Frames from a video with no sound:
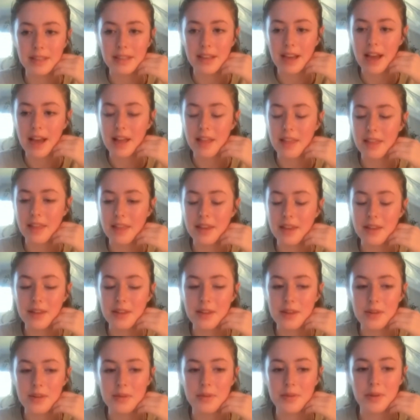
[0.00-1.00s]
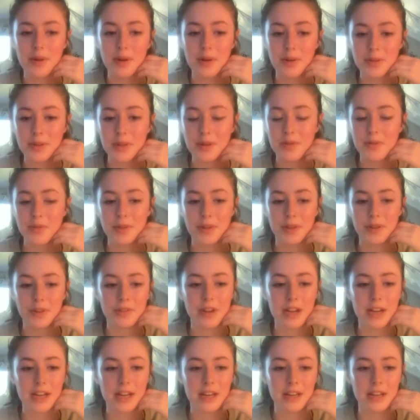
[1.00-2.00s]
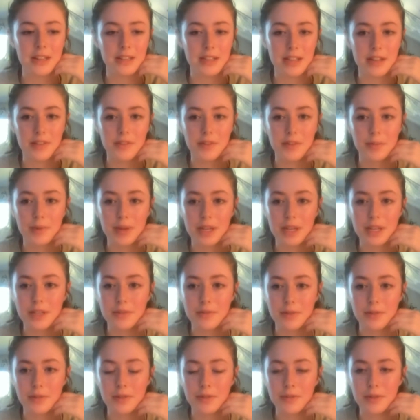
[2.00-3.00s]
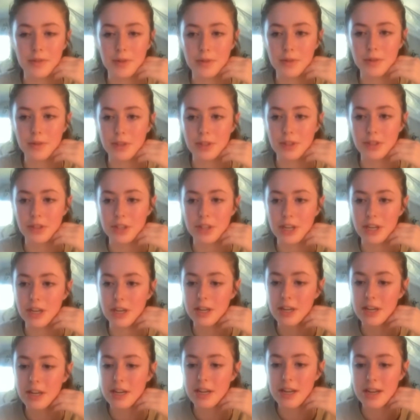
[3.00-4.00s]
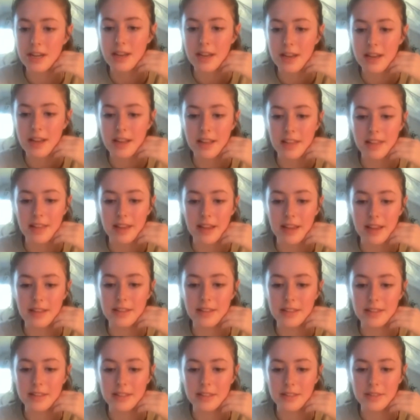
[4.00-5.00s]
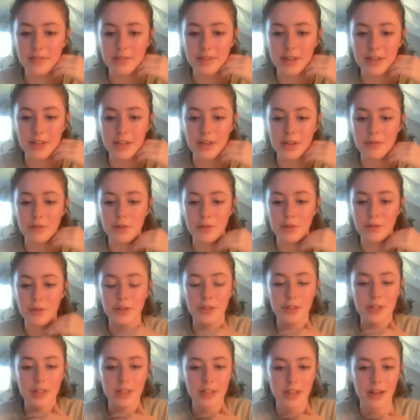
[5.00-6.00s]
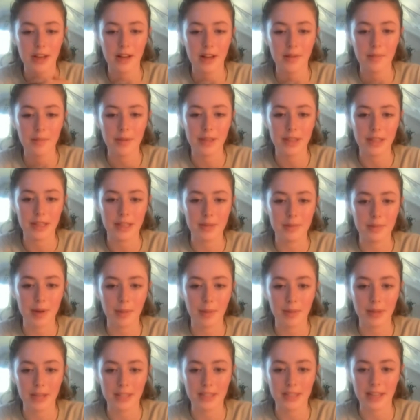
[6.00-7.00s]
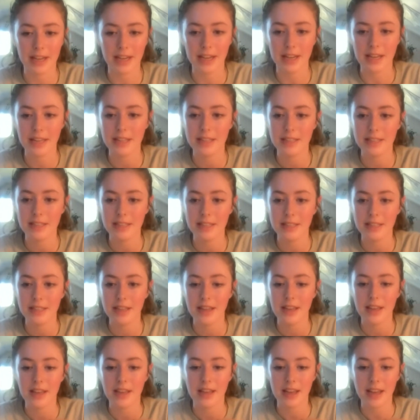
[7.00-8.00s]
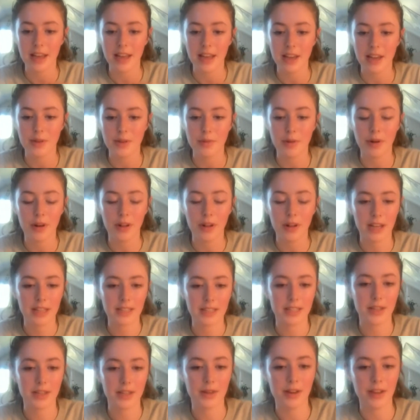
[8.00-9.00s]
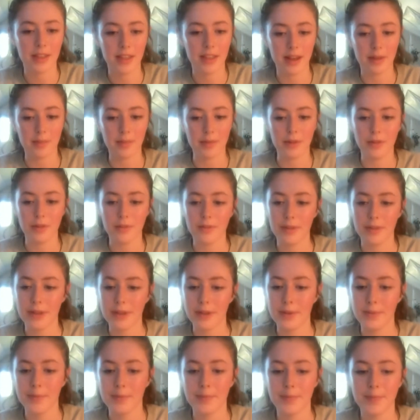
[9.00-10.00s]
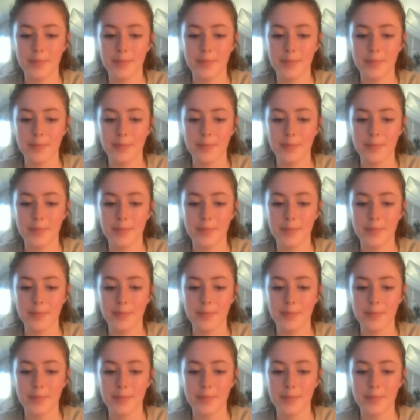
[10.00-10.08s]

yeah, thank you also for creating a safe space for folks to share. That is very crucial in these public settings, and you all executed that beautifully.